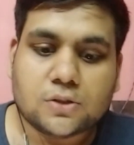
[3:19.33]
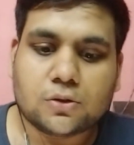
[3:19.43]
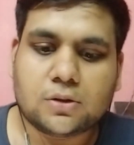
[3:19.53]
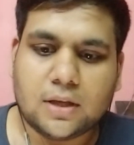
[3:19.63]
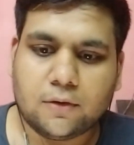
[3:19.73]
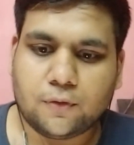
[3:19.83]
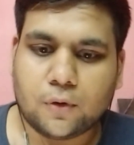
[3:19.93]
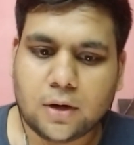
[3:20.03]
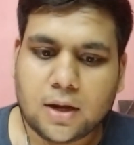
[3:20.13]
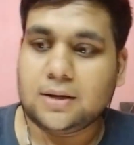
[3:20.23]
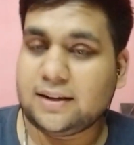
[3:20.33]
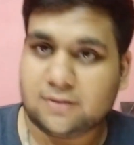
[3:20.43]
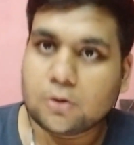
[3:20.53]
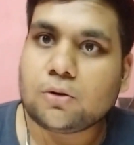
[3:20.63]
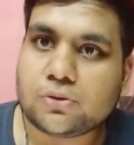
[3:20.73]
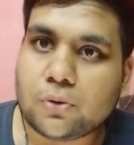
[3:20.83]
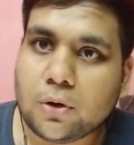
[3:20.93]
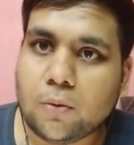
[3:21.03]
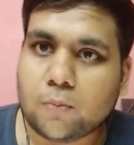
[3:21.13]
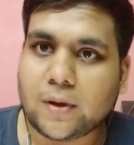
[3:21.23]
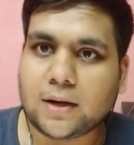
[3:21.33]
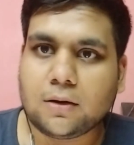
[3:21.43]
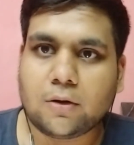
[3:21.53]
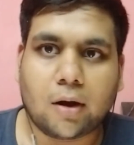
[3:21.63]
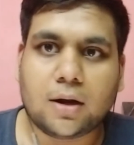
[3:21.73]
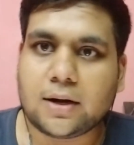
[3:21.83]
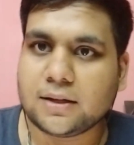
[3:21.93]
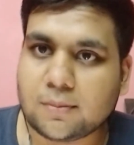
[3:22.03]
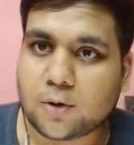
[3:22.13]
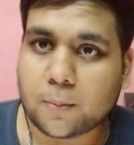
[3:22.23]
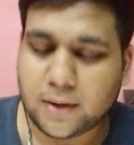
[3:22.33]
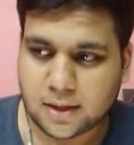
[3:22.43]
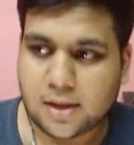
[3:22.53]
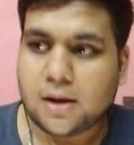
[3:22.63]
So therefore, let's say on Code Studio, when you are learning some topic,